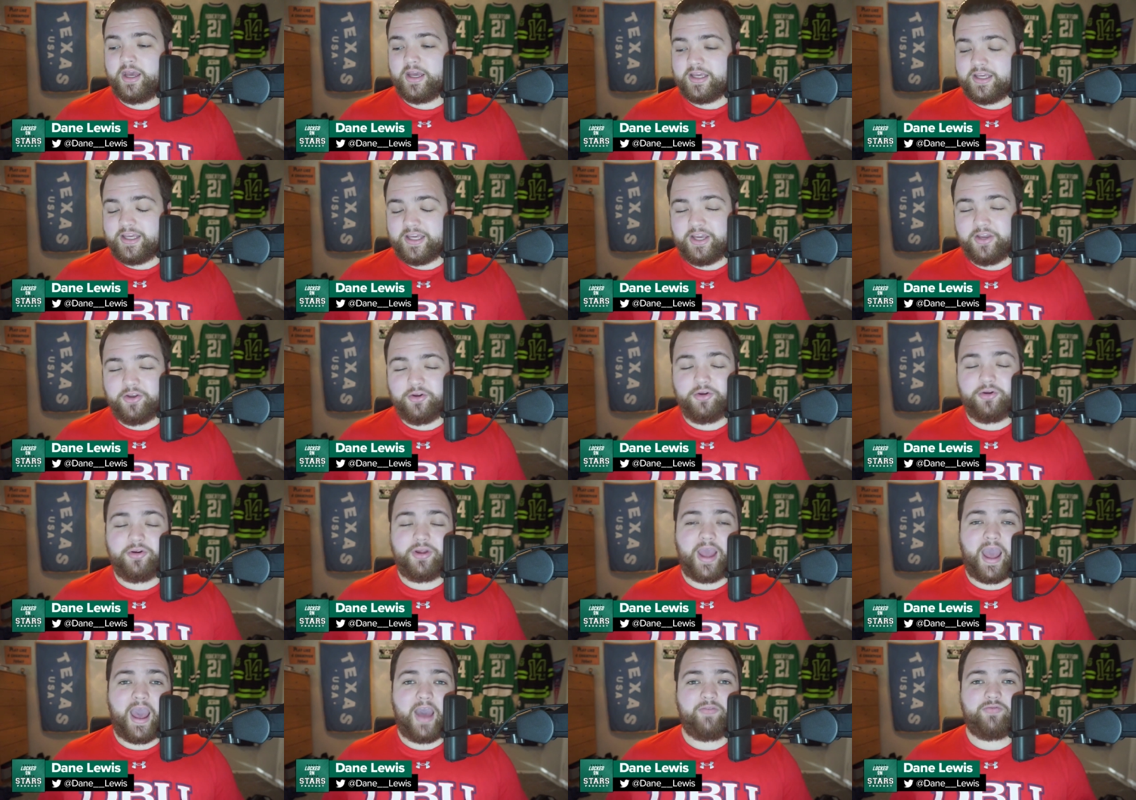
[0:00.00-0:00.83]

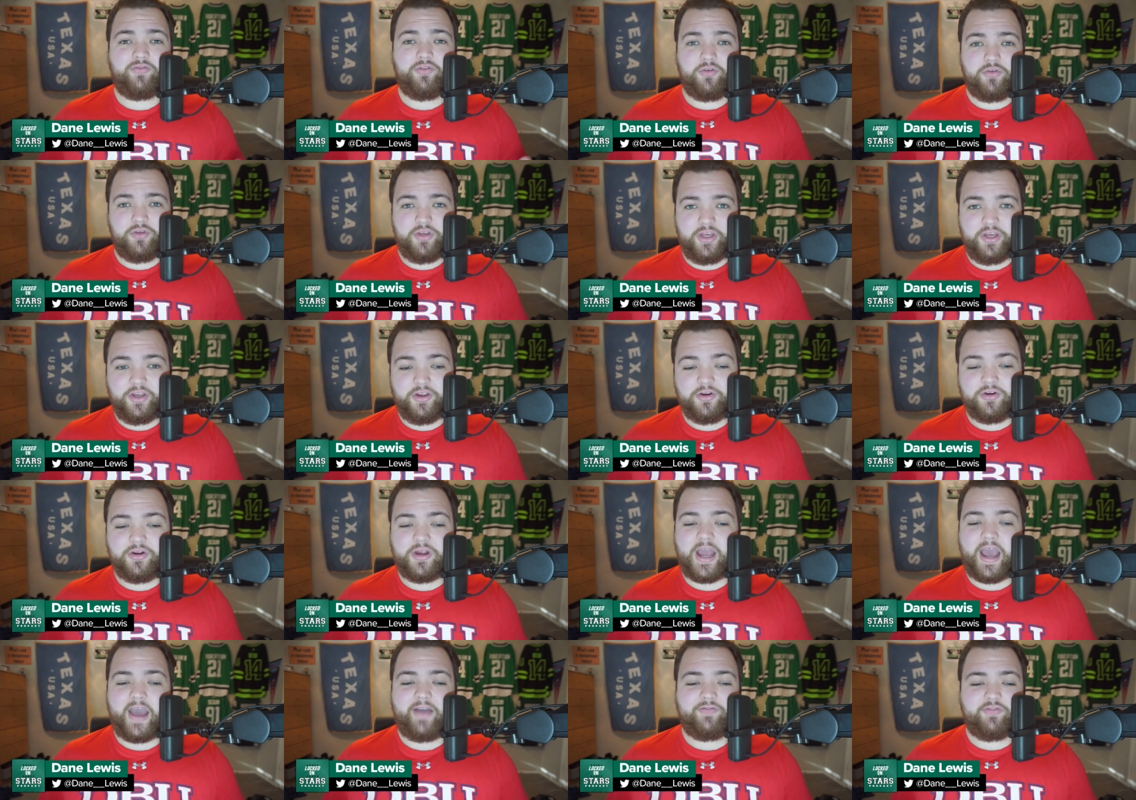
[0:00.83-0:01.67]
year after
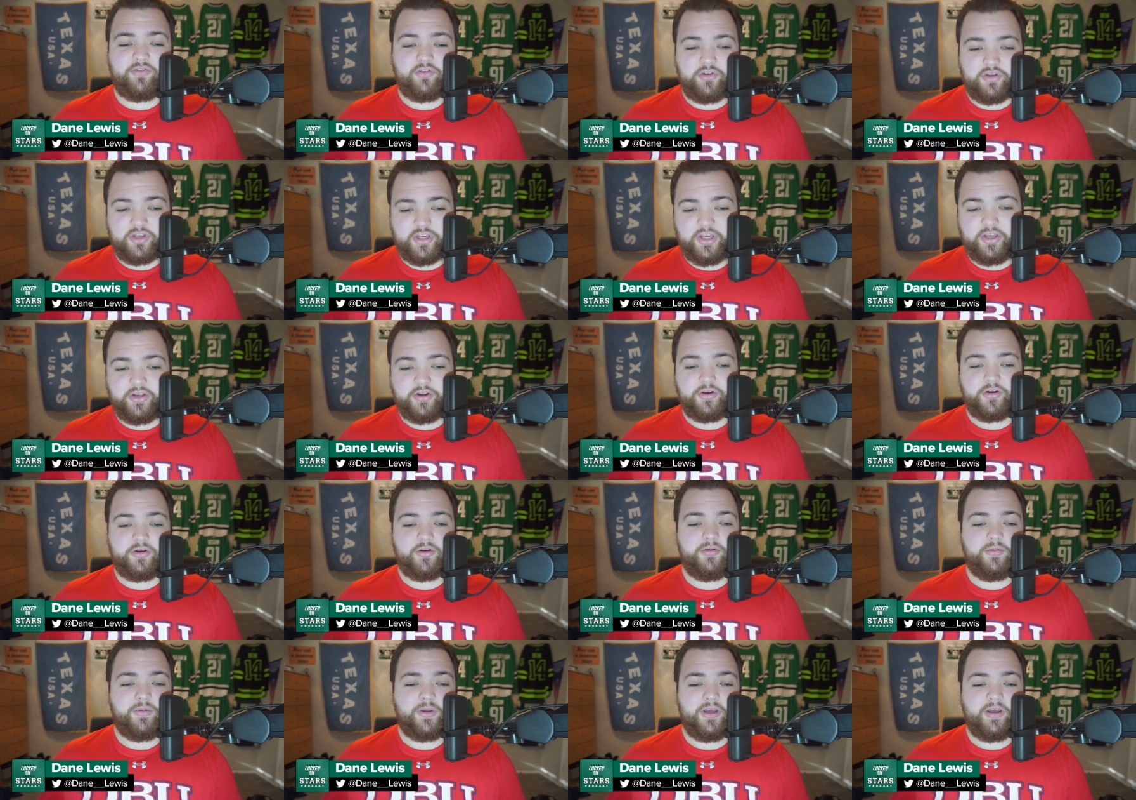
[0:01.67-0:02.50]
year after year.